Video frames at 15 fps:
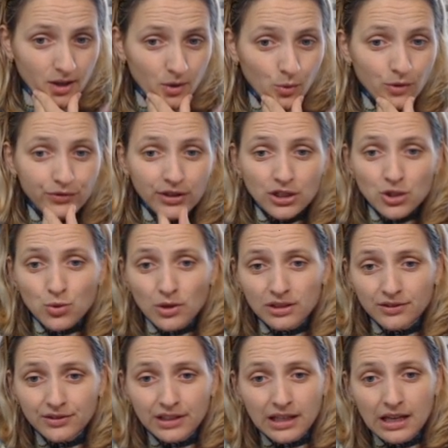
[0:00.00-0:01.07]
We finished
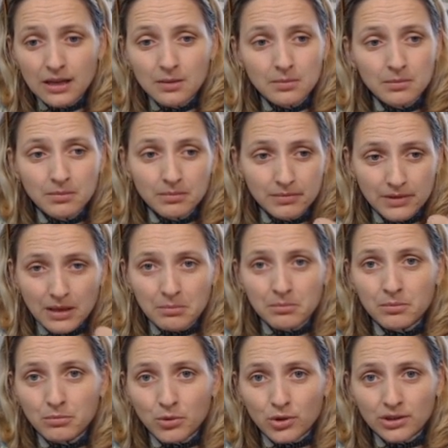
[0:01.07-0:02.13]
one of the game,
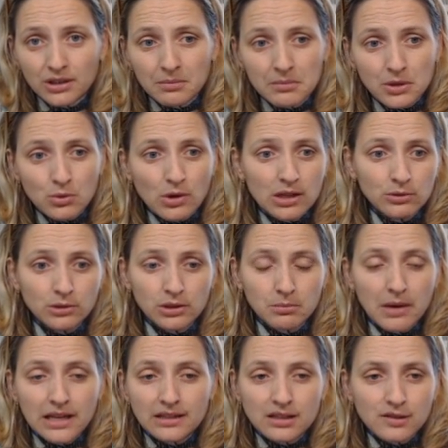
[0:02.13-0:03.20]
board number 1 with
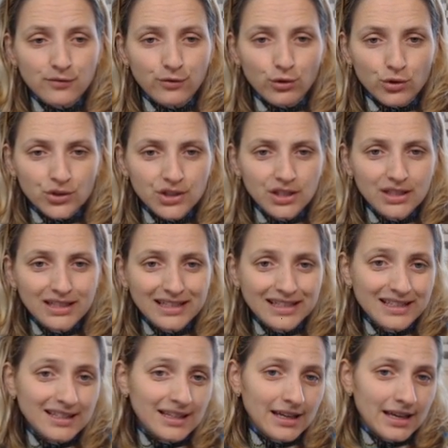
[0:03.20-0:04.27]
-14.
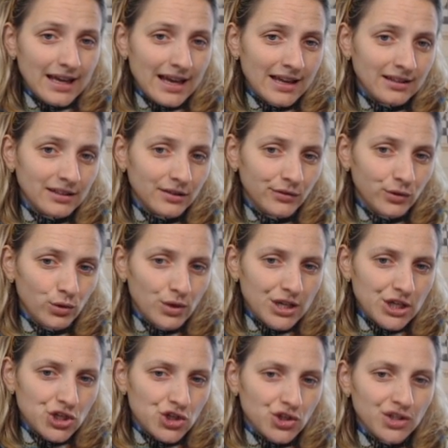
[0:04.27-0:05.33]
In the end,
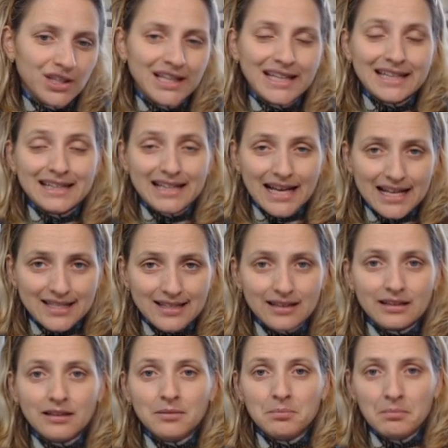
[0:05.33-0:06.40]
evaluation
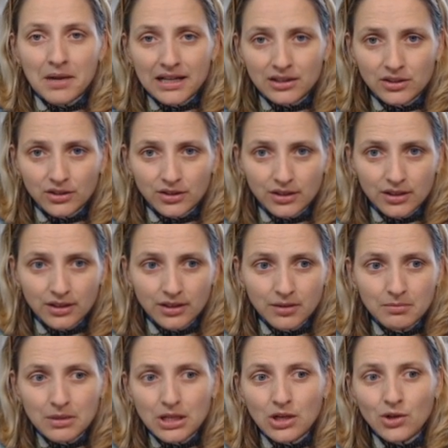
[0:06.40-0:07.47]
doesn't matter
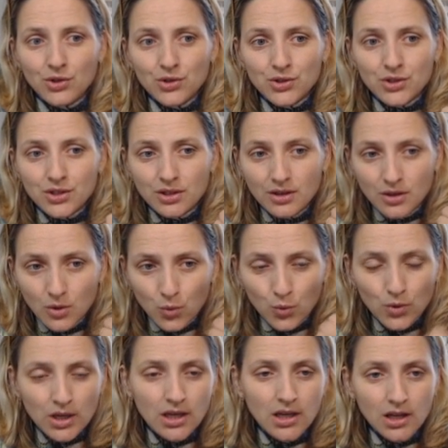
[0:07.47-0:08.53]
because
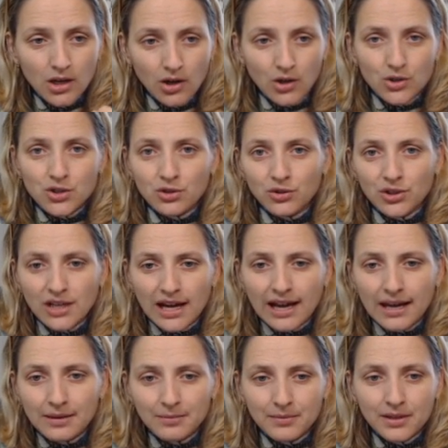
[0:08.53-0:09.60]
we lost on
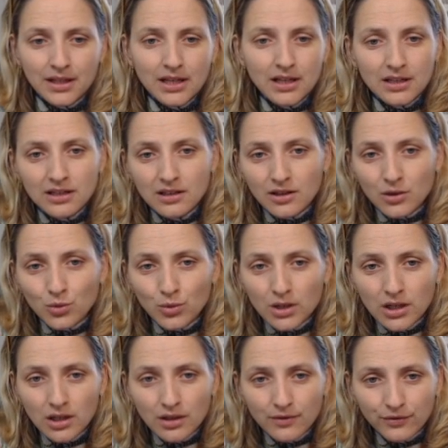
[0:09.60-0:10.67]
time. Here
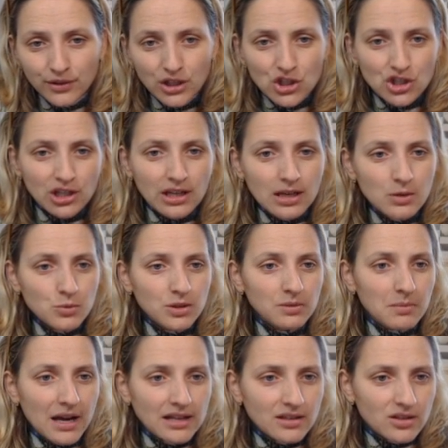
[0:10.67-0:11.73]
we finished the game with
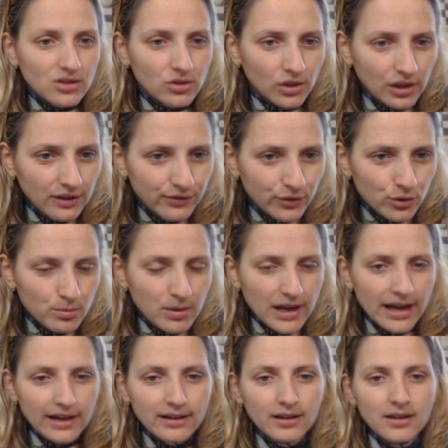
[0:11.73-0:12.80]
-3 for
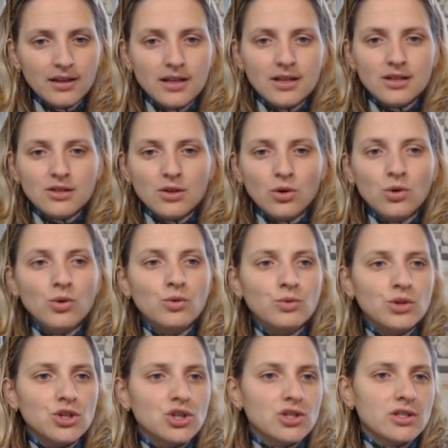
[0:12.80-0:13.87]
black, so
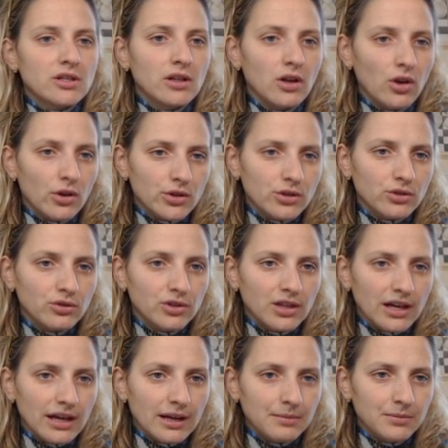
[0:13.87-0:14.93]
we just lost on
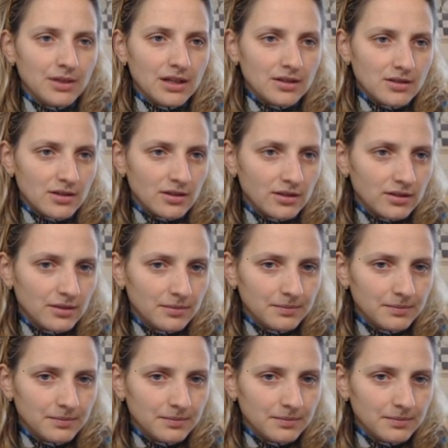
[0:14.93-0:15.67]
time, that's it.